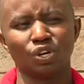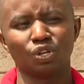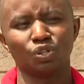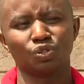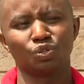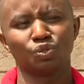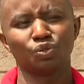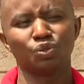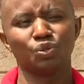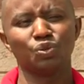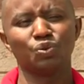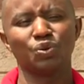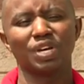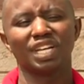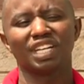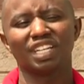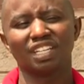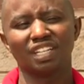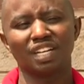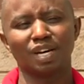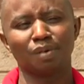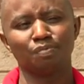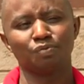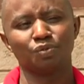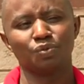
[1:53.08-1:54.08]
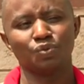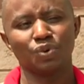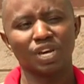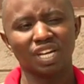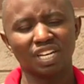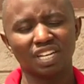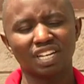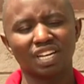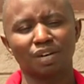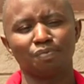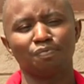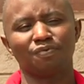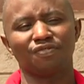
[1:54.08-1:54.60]
so you
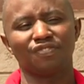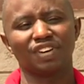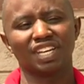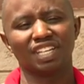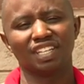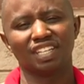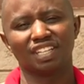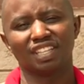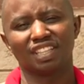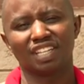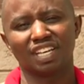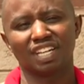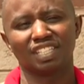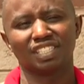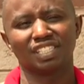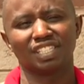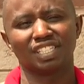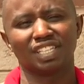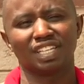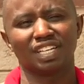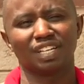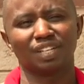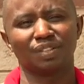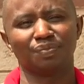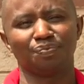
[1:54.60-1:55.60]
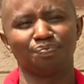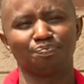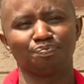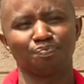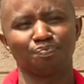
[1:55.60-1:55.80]
end up finding that